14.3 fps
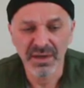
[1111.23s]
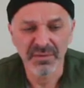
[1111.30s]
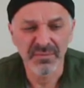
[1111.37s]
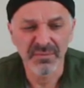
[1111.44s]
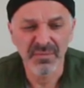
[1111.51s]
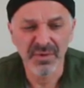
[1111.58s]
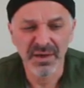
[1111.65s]

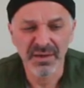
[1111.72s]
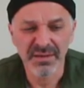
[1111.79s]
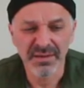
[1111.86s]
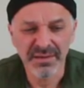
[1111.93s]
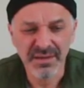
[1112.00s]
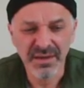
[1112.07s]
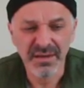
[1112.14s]
What I
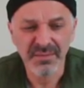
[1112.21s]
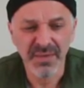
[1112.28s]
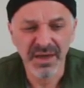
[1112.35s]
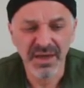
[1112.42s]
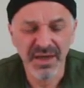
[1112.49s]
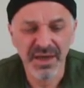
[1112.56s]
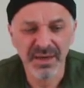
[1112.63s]
think
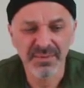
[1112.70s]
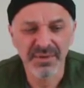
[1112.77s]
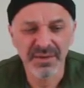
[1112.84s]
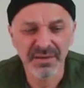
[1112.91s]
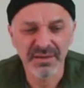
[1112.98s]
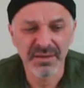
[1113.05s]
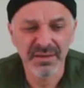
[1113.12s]
might
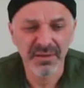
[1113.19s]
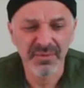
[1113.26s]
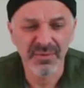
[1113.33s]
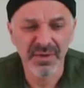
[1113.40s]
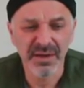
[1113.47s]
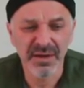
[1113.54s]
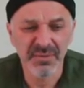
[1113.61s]
happen,
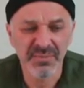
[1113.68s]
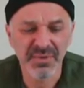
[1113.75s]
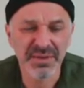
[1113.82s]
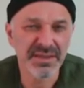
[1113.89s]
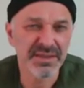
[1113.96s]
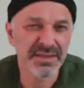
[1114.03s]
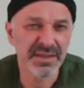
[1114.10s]
what I'm
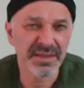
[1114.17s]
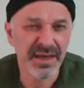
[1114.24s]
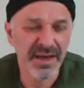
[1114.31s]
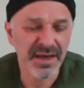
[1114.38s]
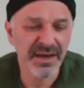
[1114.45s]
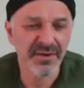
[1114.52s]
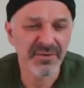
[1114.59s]
predicting
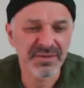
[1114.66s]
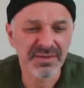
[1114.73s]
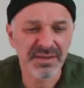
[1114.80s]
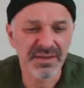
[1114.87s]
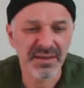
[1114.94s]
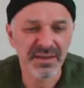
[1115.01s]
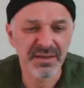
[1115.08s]
now is
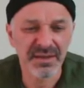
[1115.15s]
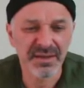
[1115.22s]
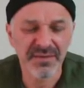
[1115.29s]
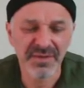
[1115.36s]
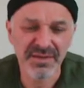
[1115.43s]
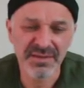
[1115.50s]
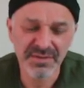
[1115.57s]
that, like,
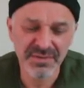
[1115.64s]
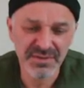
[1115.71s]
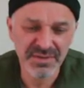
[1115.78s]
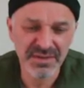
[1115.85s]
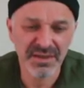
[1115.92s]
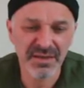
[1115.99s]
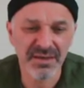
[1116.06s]
if I do
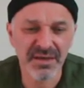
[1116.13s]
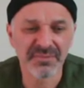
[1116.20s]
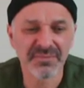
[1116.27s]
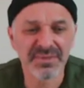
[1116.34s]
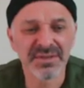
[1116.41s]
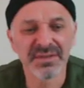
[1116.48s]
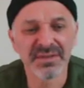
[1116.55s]
stay here on
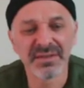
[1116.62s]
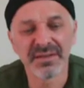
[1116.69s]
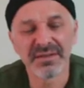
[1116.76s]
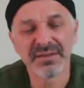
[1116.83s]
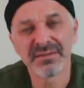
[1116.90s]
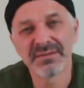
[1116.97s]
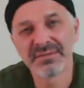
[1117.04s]

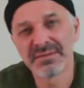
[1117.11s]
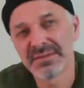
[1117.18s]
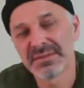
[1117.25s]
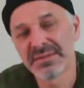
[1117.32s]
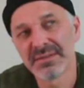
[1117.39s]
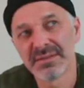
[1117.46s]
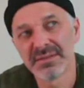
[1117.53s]
retainer,
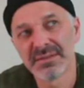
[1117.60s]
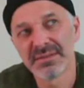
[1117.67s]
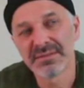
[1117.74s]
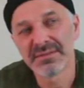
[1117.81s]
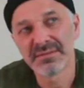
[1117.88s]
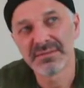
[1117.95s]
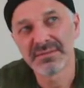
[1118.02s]

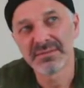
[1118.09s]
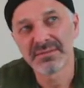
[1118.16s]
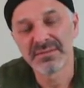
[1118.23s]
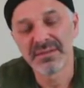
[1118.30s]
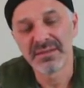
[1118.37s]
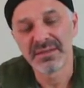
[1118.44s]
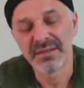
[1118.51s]

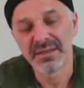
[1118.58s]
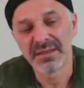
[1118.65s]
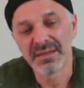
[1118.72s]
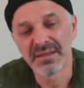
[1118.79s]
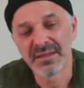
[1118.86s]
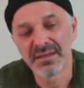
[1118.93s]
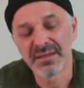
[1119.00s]

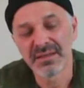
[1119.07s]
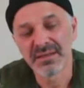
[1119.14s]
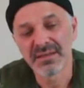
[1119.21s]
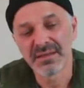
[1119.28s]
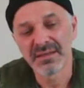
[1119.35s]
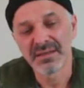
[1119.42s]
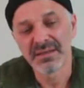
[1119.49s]
then
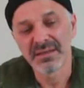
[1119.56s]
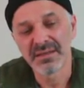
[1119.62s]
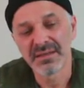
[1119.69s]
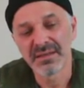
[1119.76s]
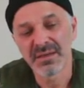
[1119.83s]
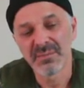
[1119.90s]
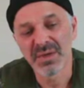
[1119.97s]

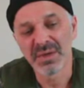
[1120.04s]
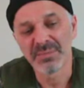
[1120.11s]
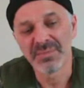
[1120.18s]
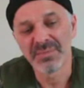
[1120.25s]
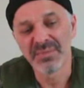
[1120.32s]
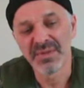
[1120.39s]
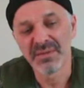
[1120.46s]
what
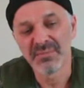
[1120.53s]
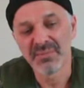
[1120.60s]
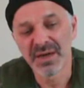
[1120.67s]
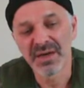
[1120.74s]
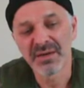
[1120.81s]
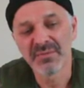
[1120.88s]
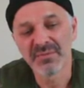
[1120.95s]
they
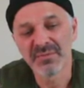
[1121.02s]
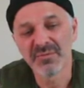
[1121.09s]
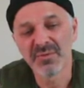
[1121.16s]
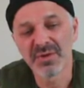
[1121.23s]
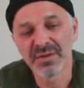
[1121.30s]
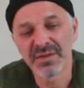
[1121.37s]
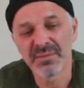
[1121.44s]
might
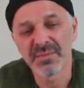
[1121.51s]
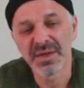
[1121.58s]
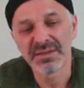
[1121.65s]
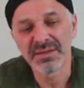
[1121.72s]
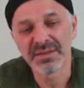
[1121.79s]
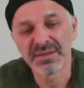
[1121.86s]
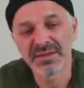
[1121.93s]

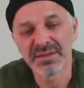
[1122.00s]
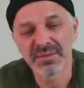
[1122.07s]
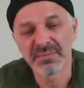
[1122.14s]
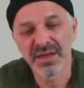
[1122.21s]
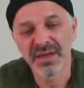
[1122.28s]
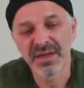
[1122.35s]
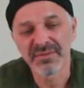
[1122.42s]
do is they
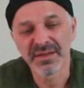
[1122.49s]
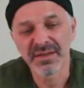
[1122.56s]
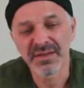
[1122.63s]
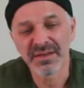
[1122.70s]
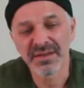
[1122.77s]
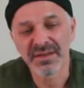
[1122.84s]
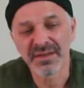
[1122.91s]
might have
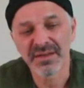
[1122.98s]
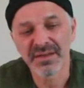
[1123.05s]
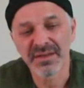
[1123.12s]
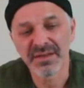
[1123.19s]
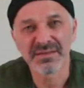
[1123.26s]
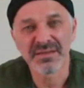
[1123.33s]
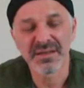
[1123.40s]
classes in
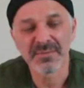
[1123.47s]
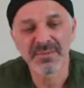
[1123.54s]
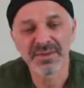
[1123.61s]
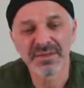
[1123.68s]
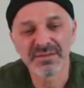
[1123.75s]
the summer